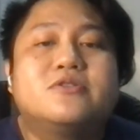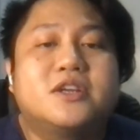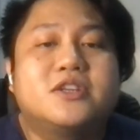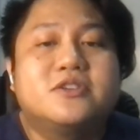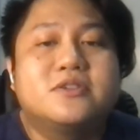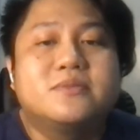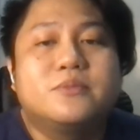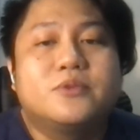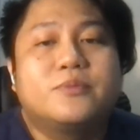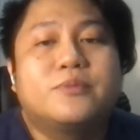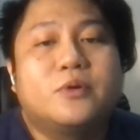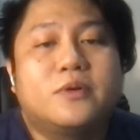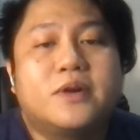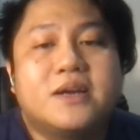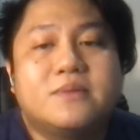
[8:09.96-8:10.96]
when you run
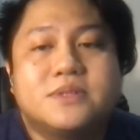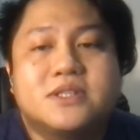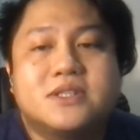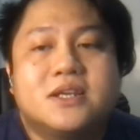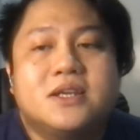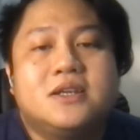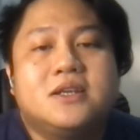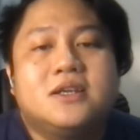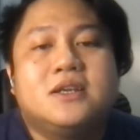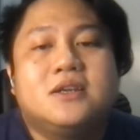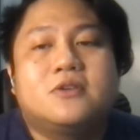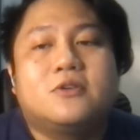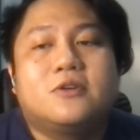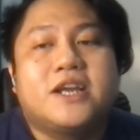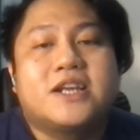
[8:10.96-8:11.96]
your programs
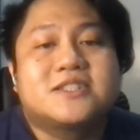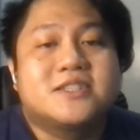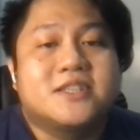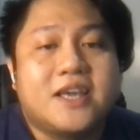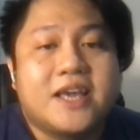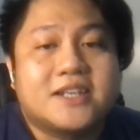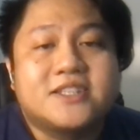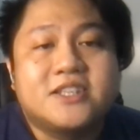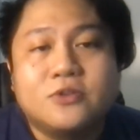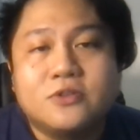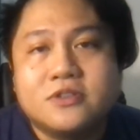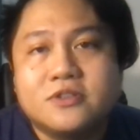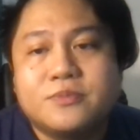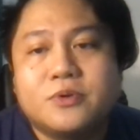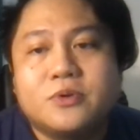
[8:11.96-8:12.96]
or
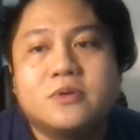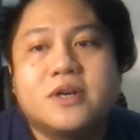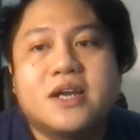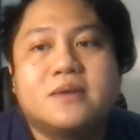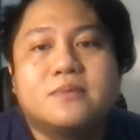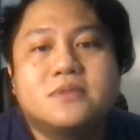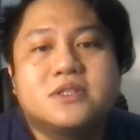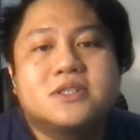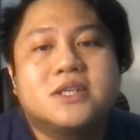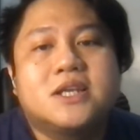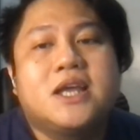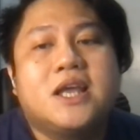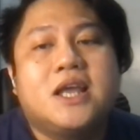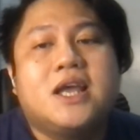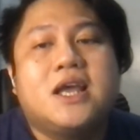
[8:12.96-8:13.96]
execute your
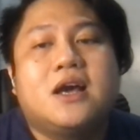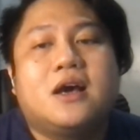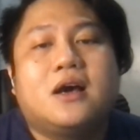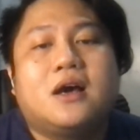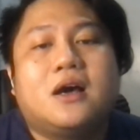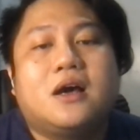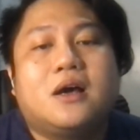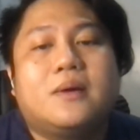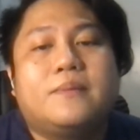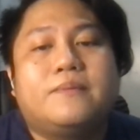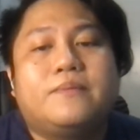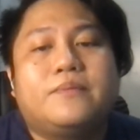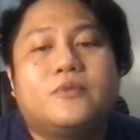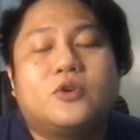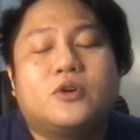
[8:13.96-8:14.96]
programs.
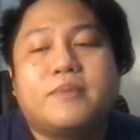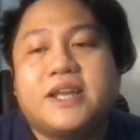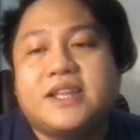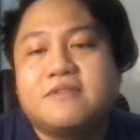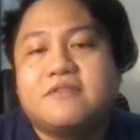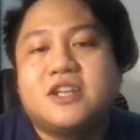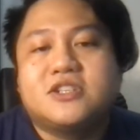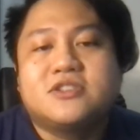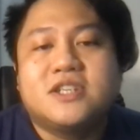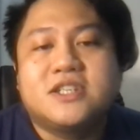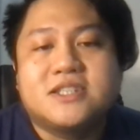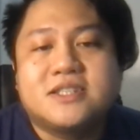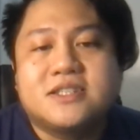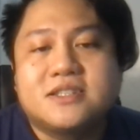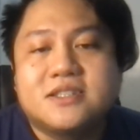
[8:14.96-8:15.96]
Or by
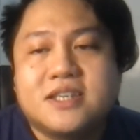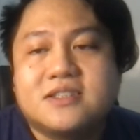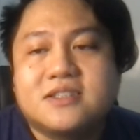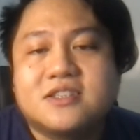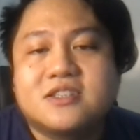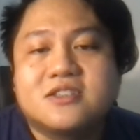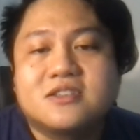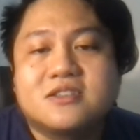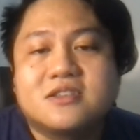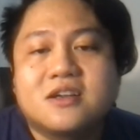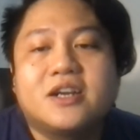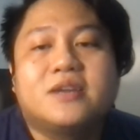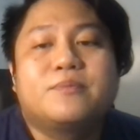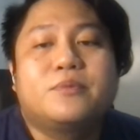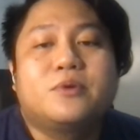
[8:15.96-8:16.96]
definition, it's
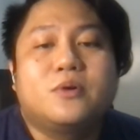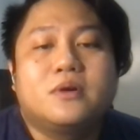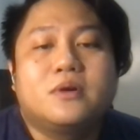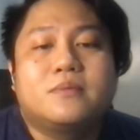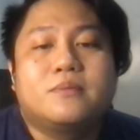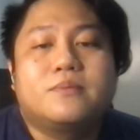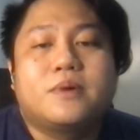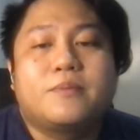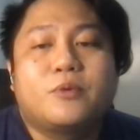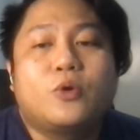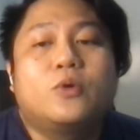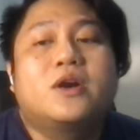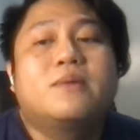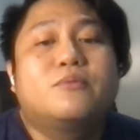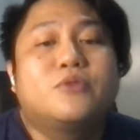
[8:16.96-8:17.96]
a
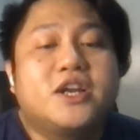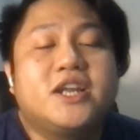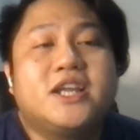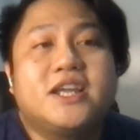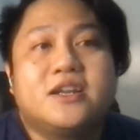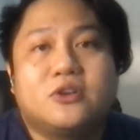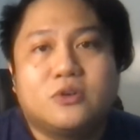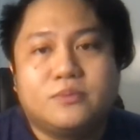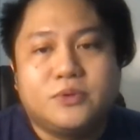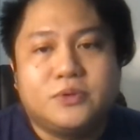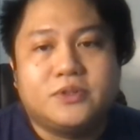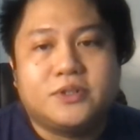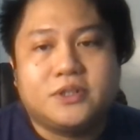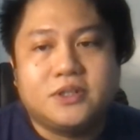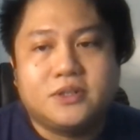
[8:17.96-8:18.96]
a program running in a
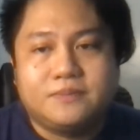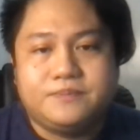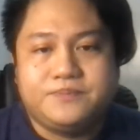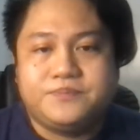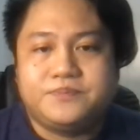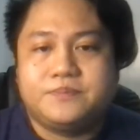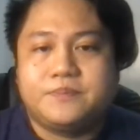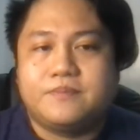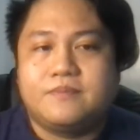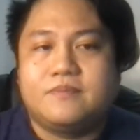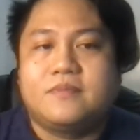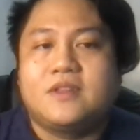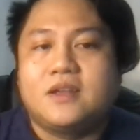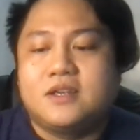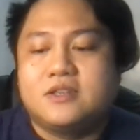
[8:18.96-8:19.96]
computer.
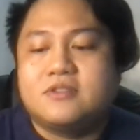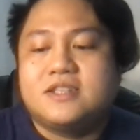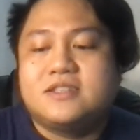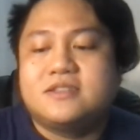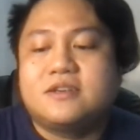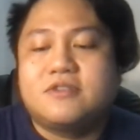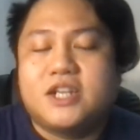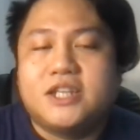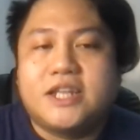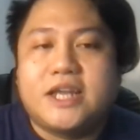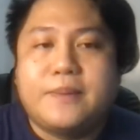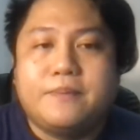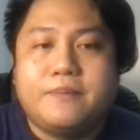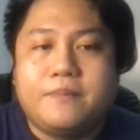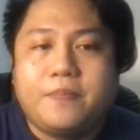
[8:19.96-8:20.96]
So that's the
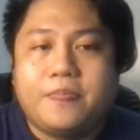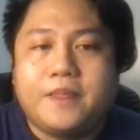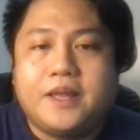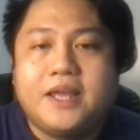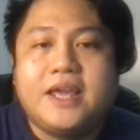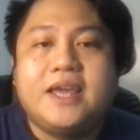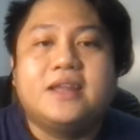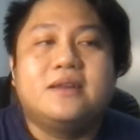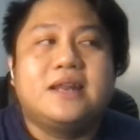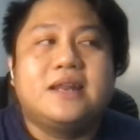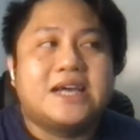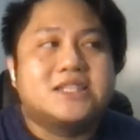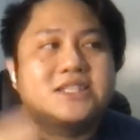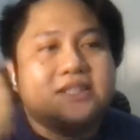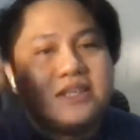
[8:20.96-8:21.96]
runtime.
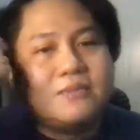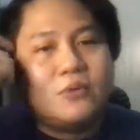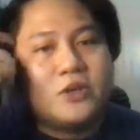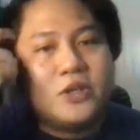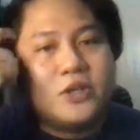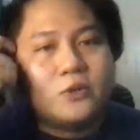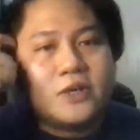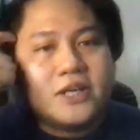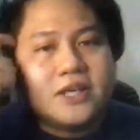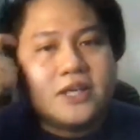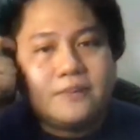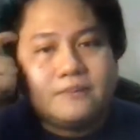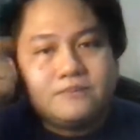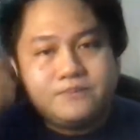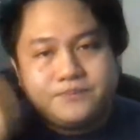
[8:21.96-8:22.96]
And lastly,
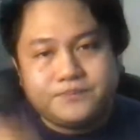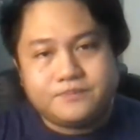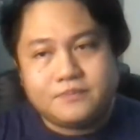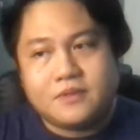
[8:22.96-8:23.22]
monitoring.